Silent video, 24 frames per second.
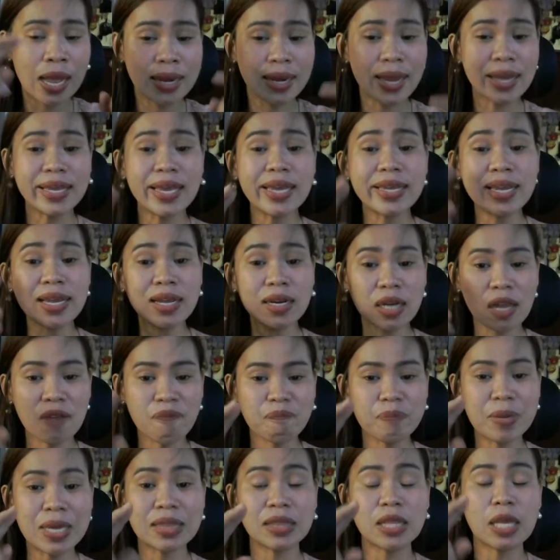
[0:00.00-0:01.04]
nagiging
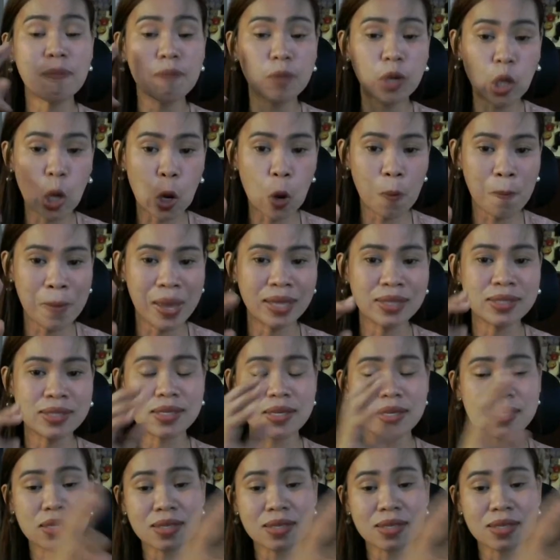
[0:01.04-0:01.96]
repetitive comments,